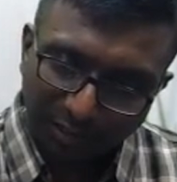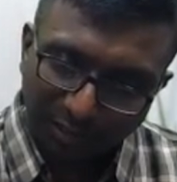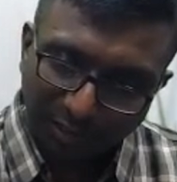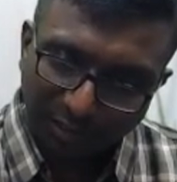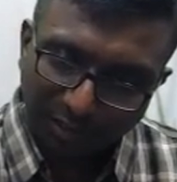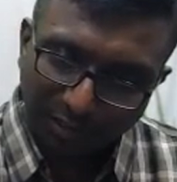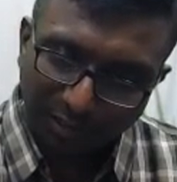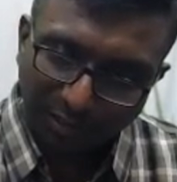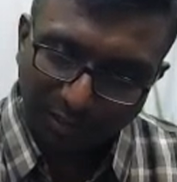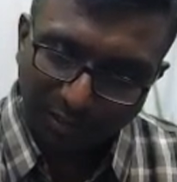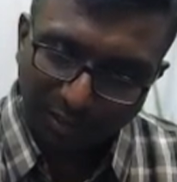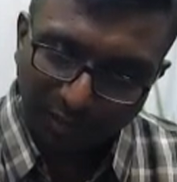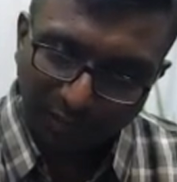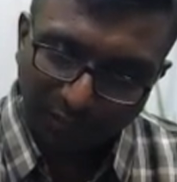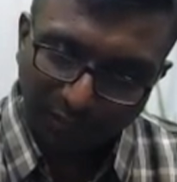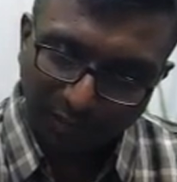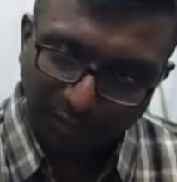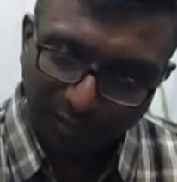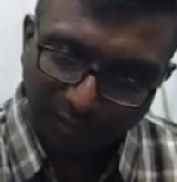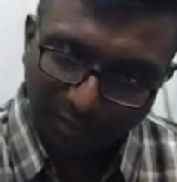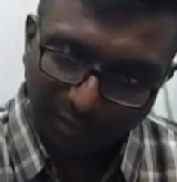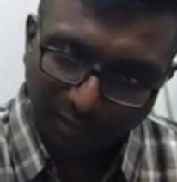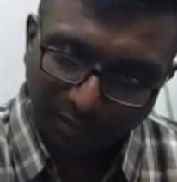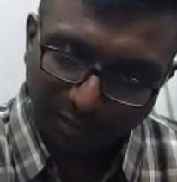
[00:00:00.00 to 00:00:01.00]
now next
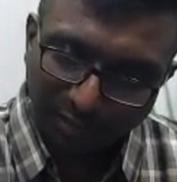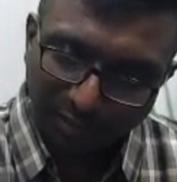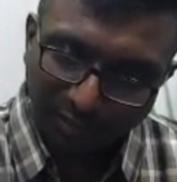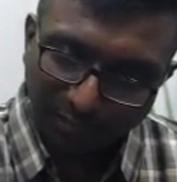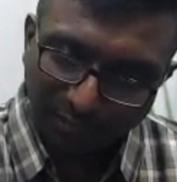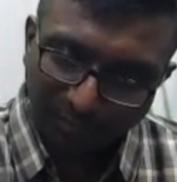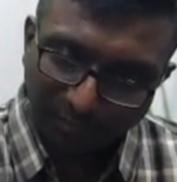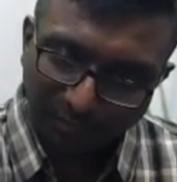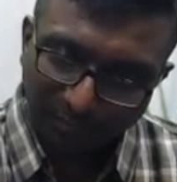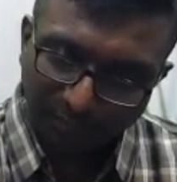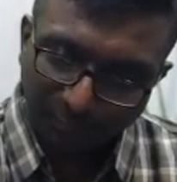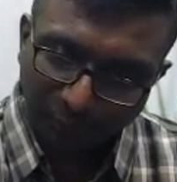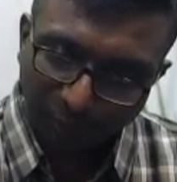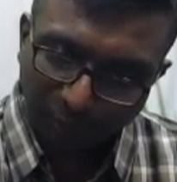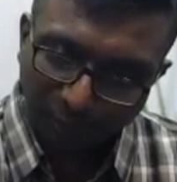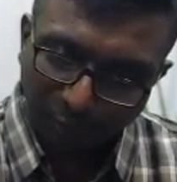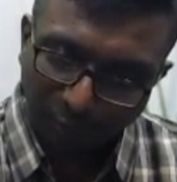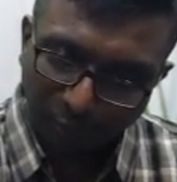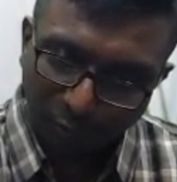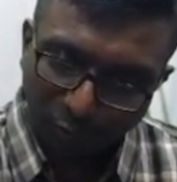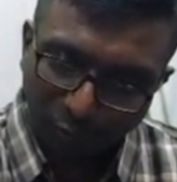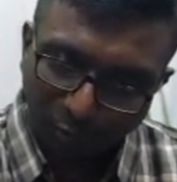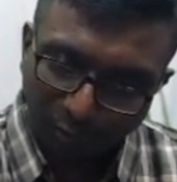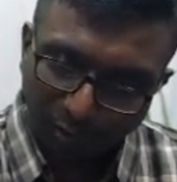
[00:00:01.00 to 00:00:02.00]
services
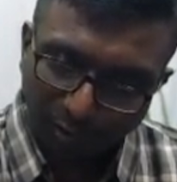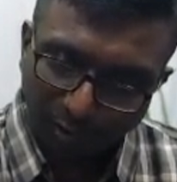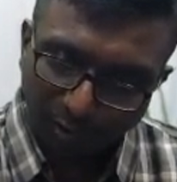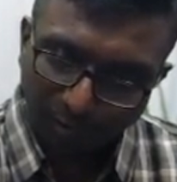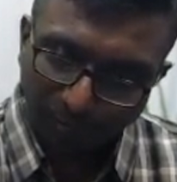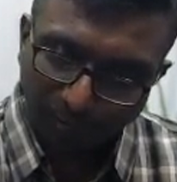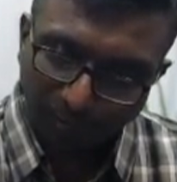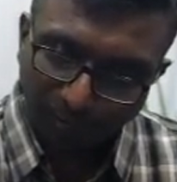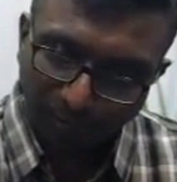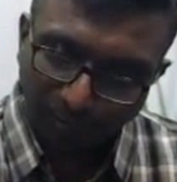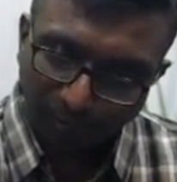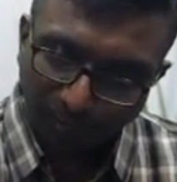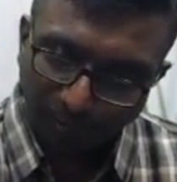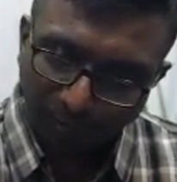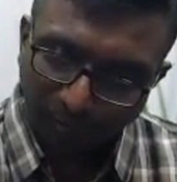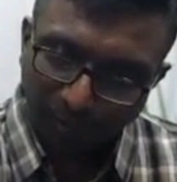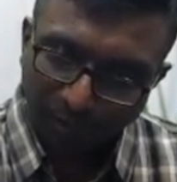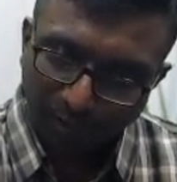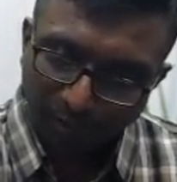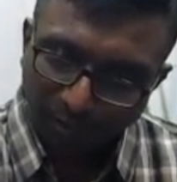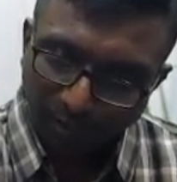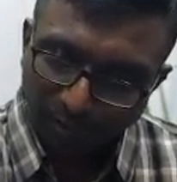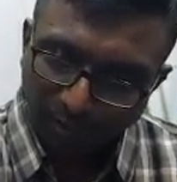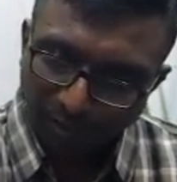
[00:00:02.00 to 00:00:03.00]
one more word
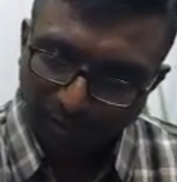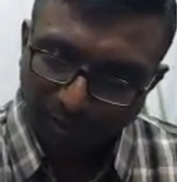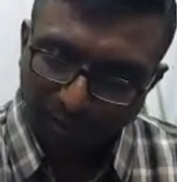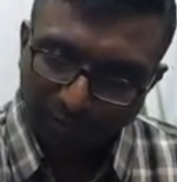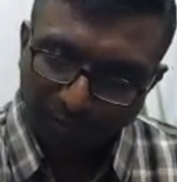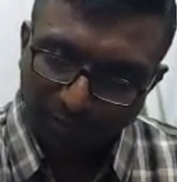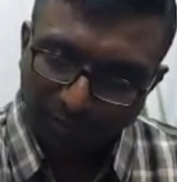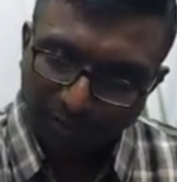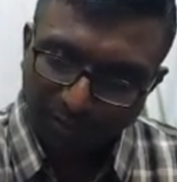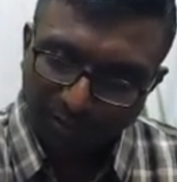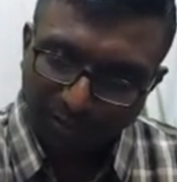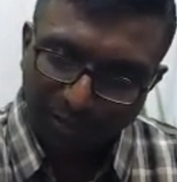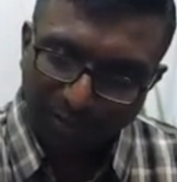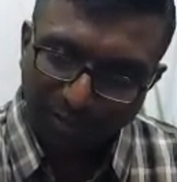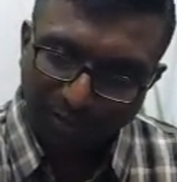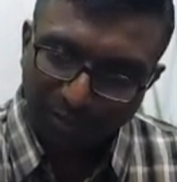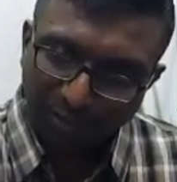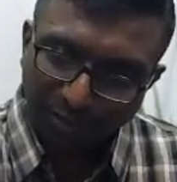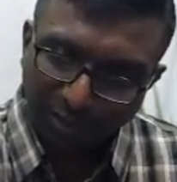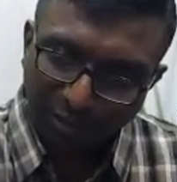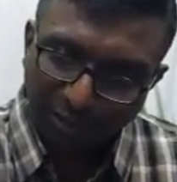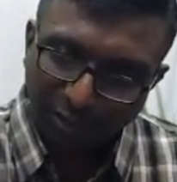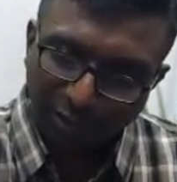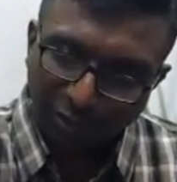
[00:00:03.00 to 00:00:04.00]
services
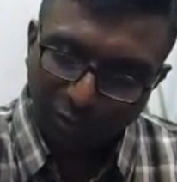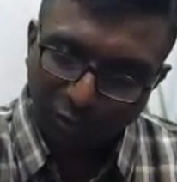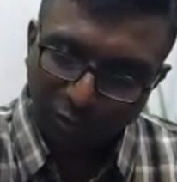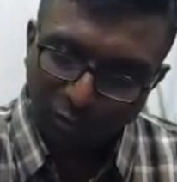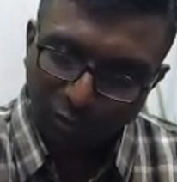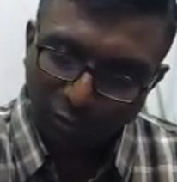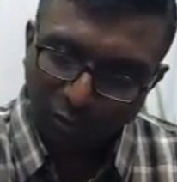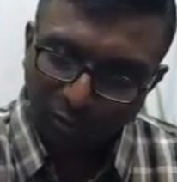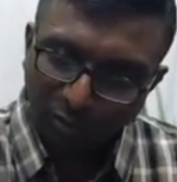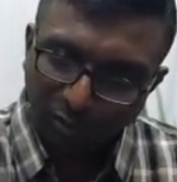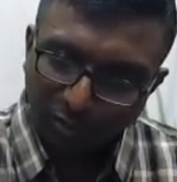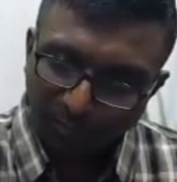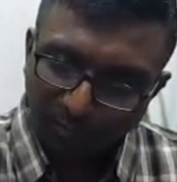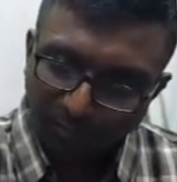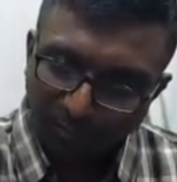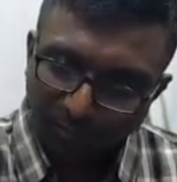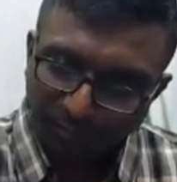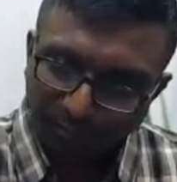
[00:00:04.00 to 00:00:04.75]
include